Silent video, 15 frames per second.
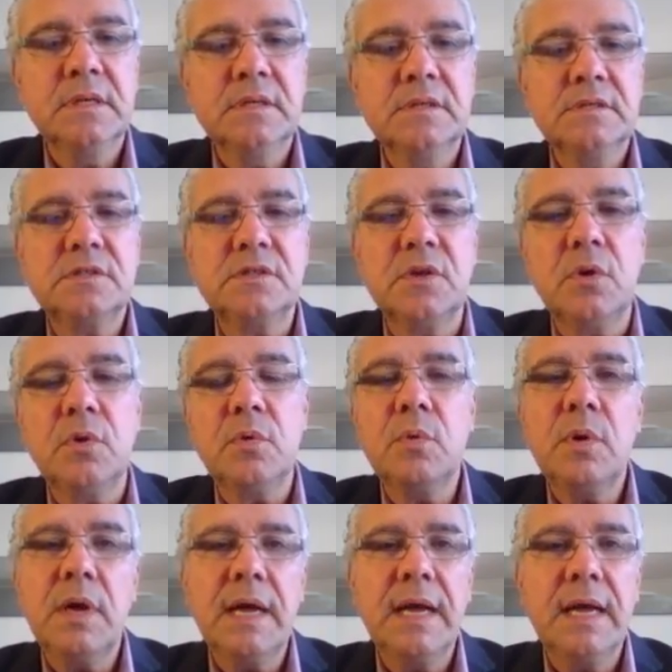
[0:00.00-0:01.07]
So
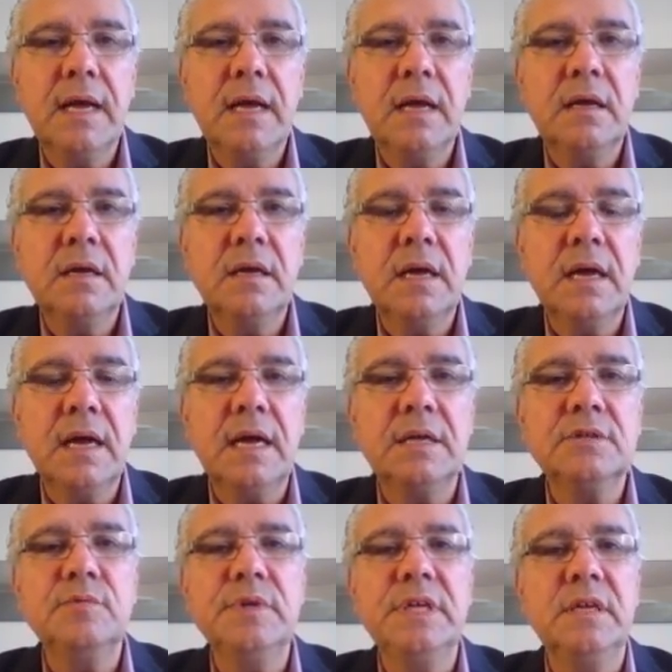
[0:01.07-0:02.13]
how
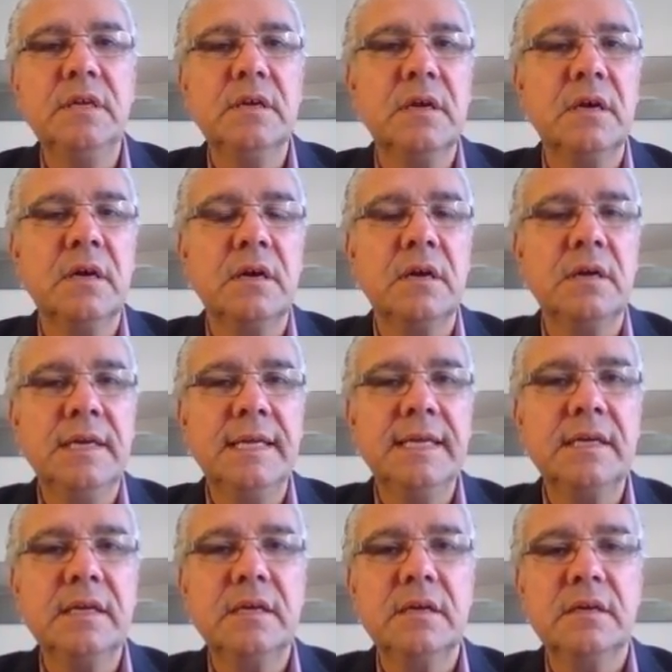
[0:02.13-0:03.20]
do we
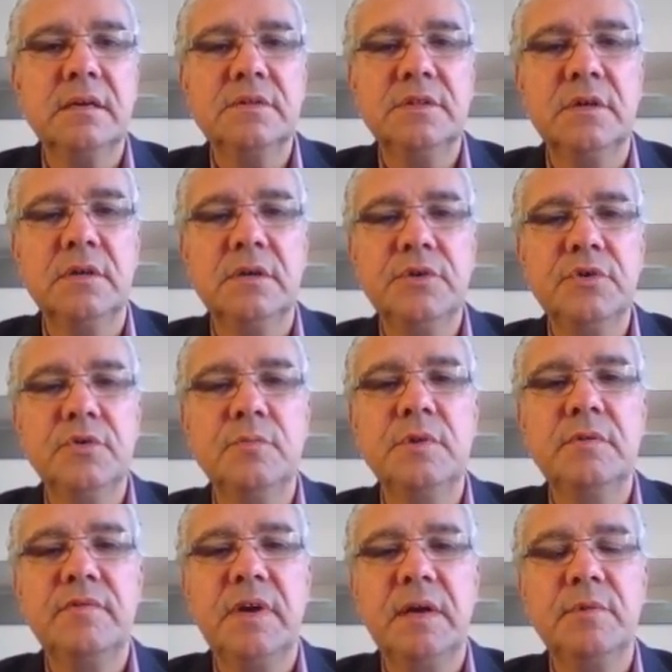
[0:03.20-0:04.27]
link the
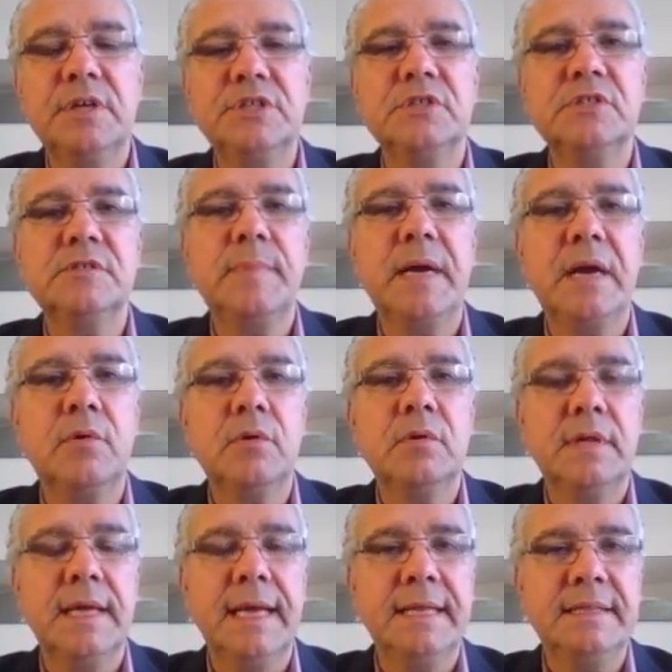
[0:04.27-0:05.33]
human vibration
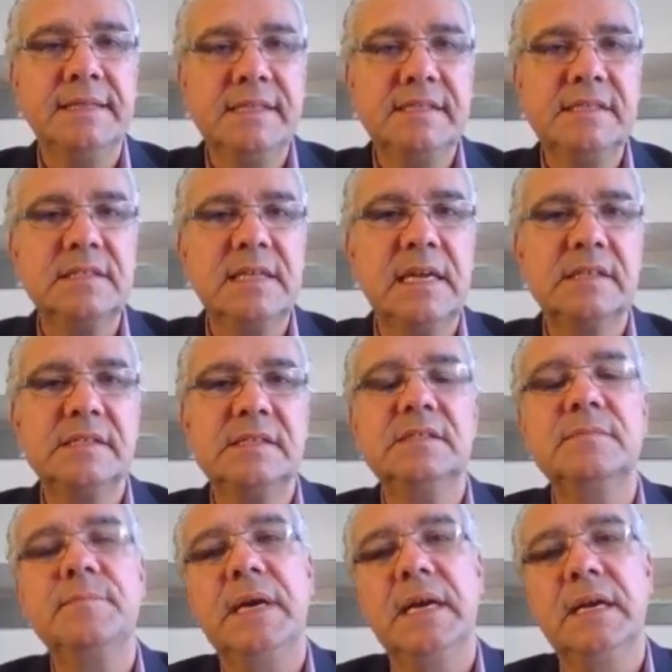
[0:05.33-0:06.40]
spiral and this
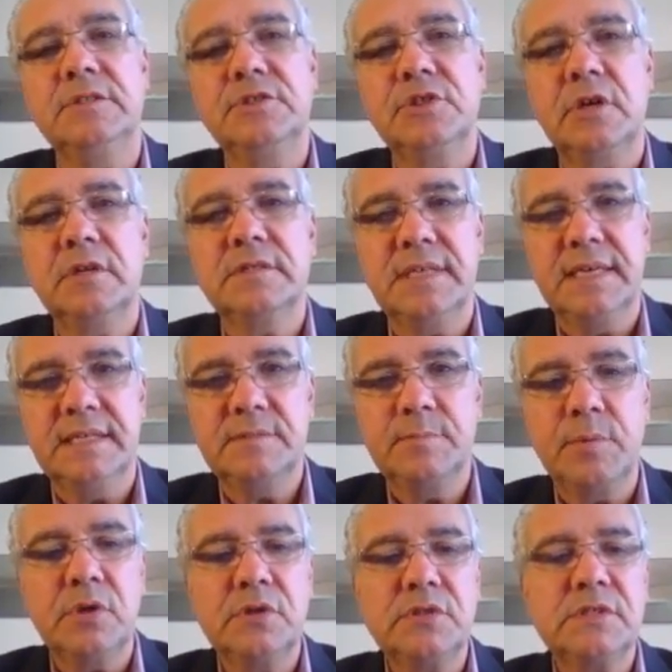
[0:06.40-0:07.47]
analysis by Charles S.
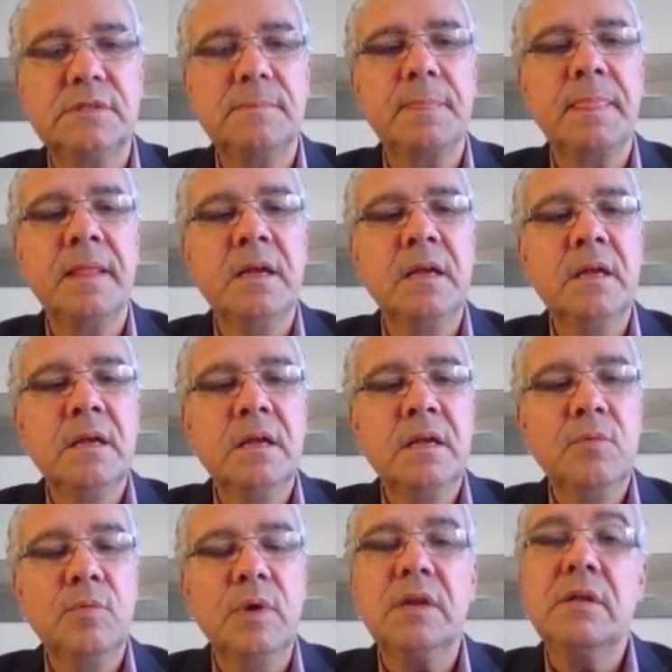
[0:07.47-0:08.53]
Peirce?
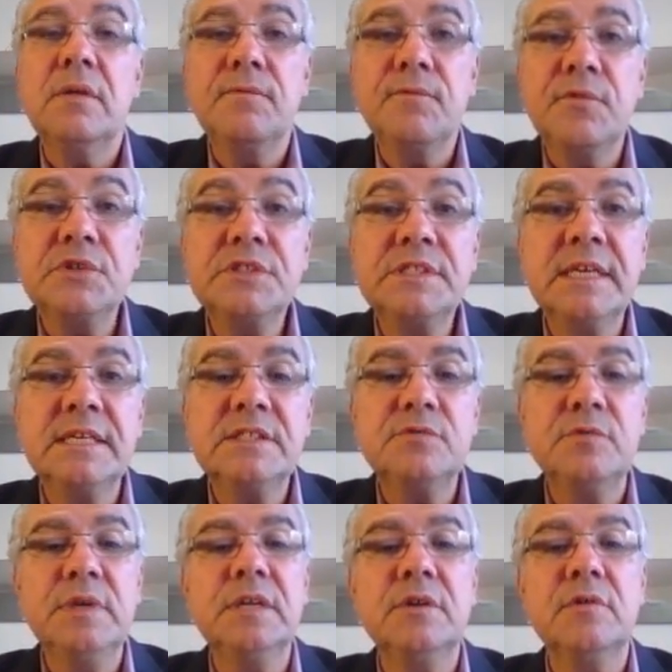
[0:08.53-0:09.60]
Well, firstness
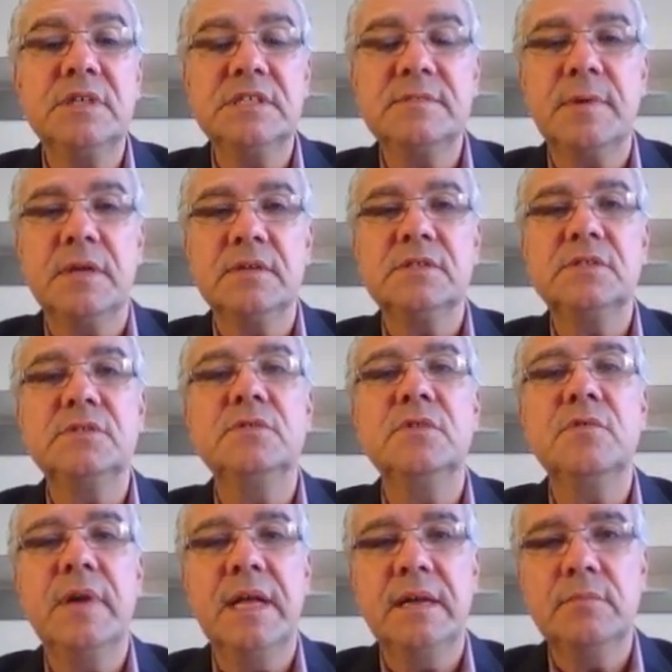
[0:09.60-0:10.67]
really corresponds to the realm